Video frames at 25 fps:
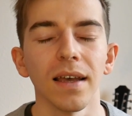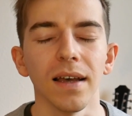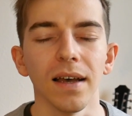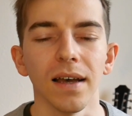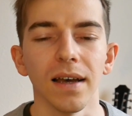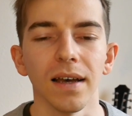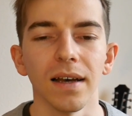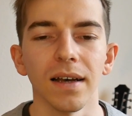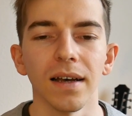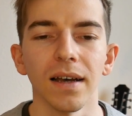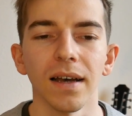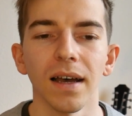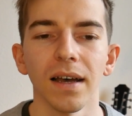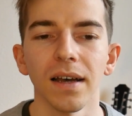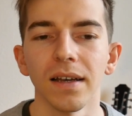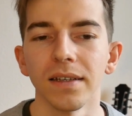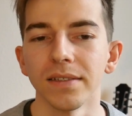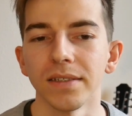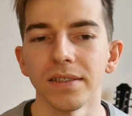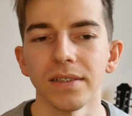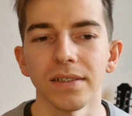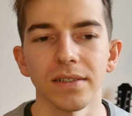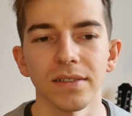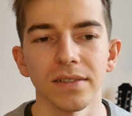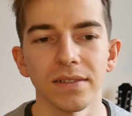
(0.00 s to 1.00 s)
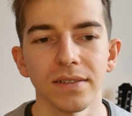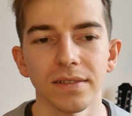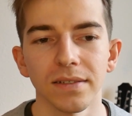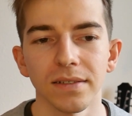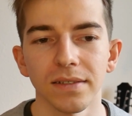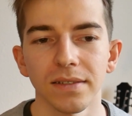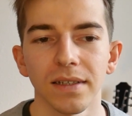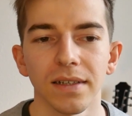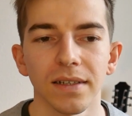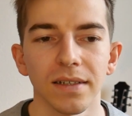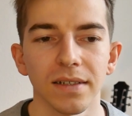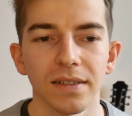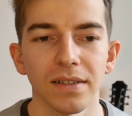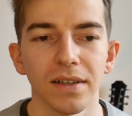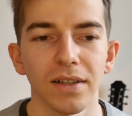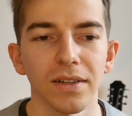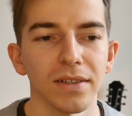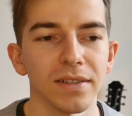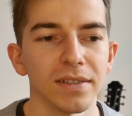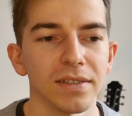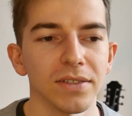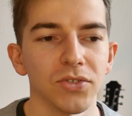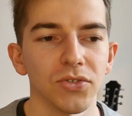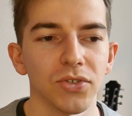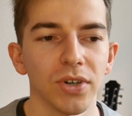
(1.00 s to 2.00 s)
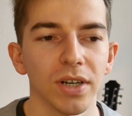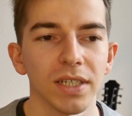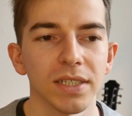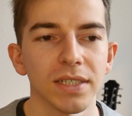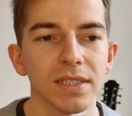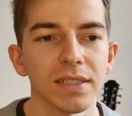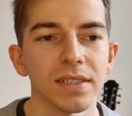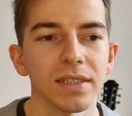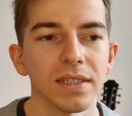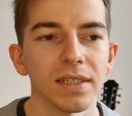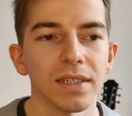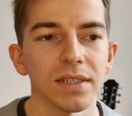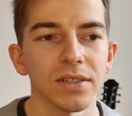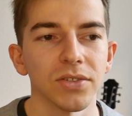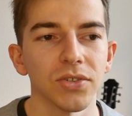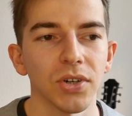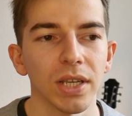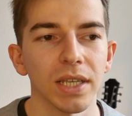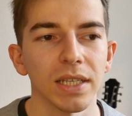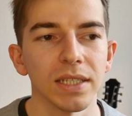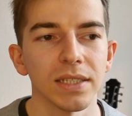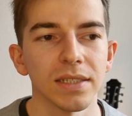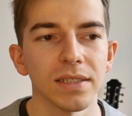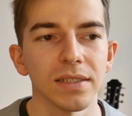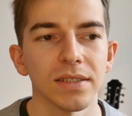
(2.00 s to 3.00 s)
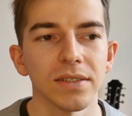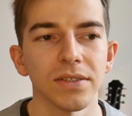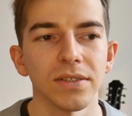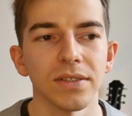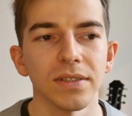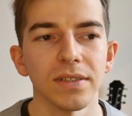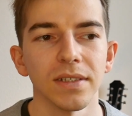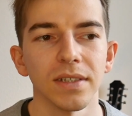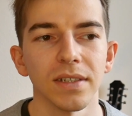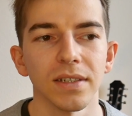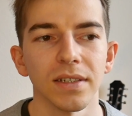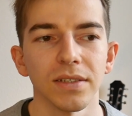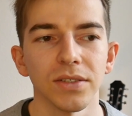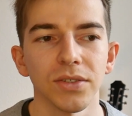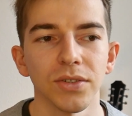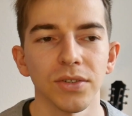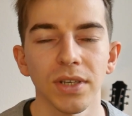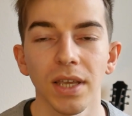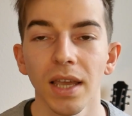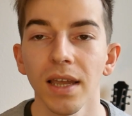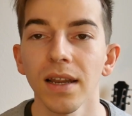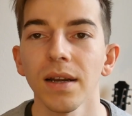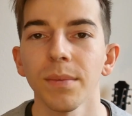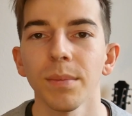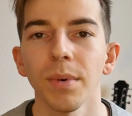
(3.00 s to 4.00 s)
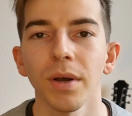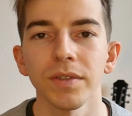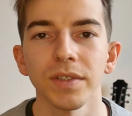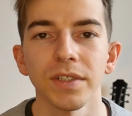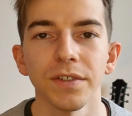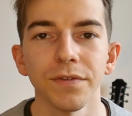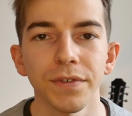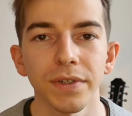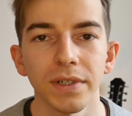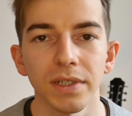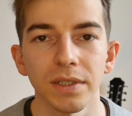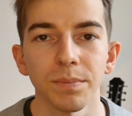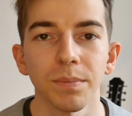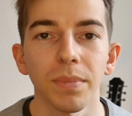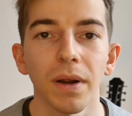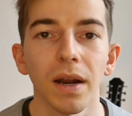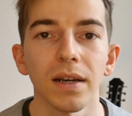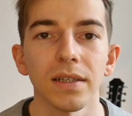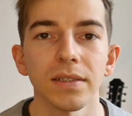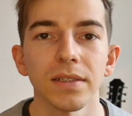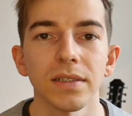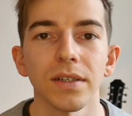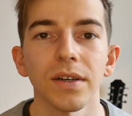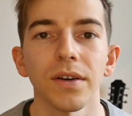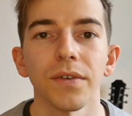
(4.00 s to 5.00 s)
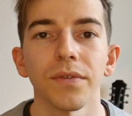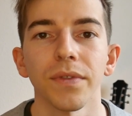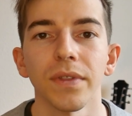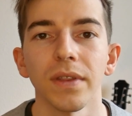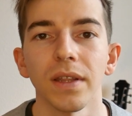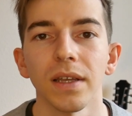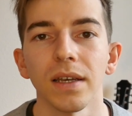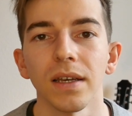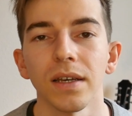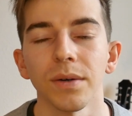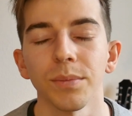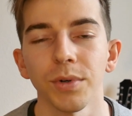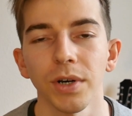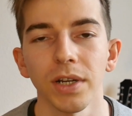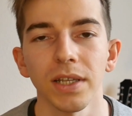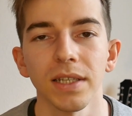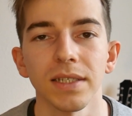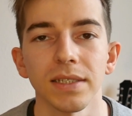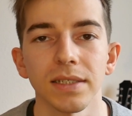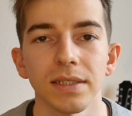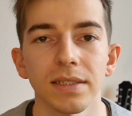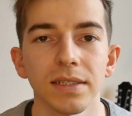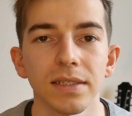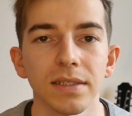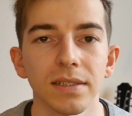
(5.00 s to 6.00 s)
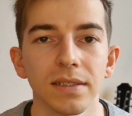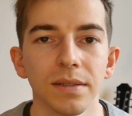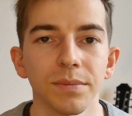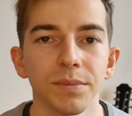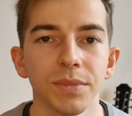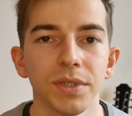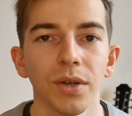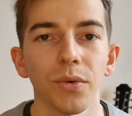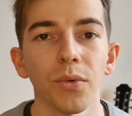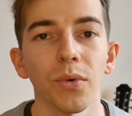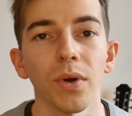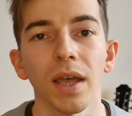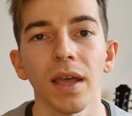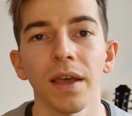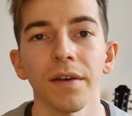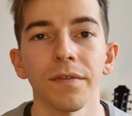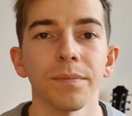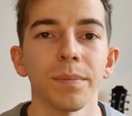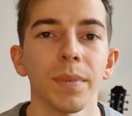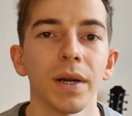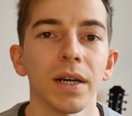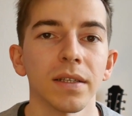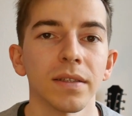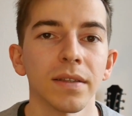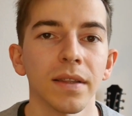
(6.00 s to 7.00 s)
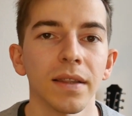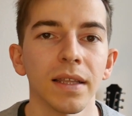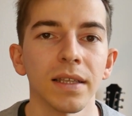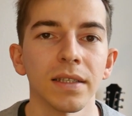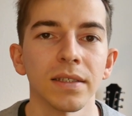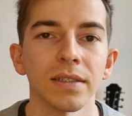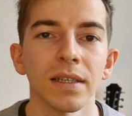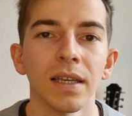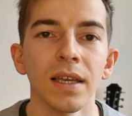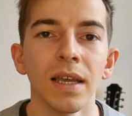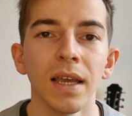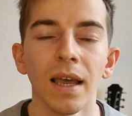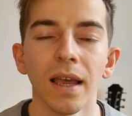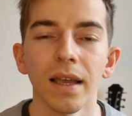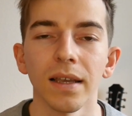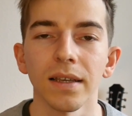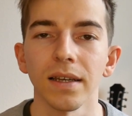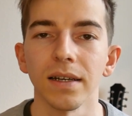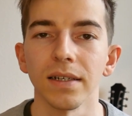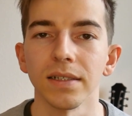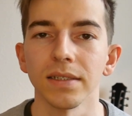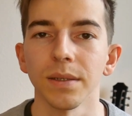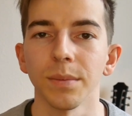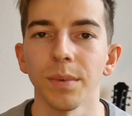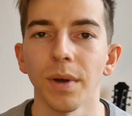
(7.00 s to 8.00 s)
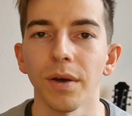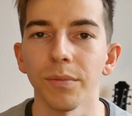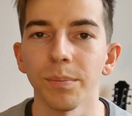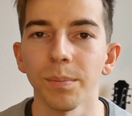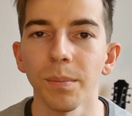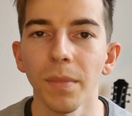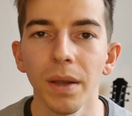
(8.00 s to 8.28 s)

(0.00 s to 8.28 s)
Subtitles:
as you call in Rust, crates to care about different parts of the operating system. So we have part that cares about